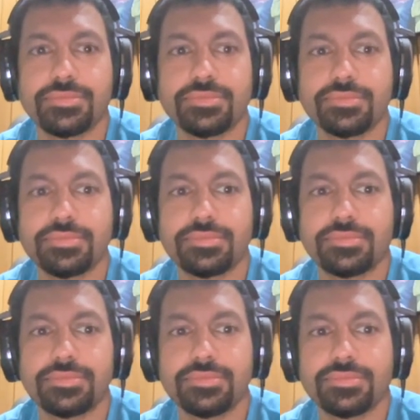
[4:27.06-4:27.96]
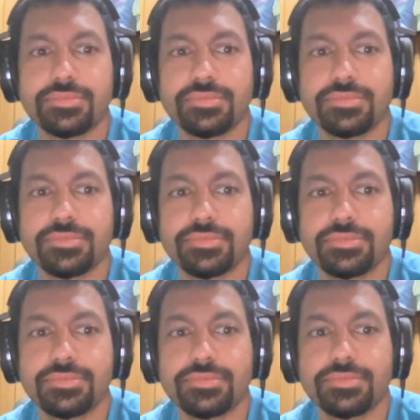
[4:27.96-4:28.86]

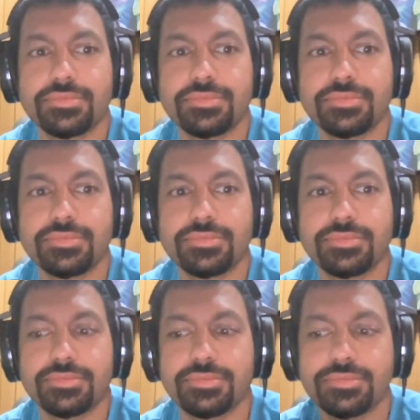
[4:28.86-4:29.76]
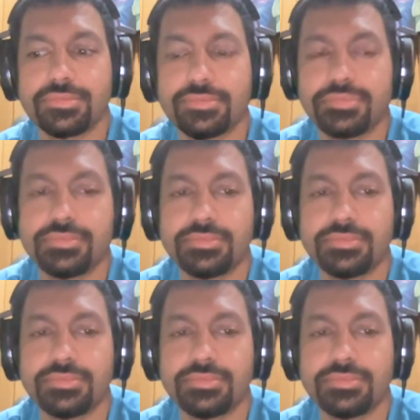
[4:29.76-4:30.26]
(silent)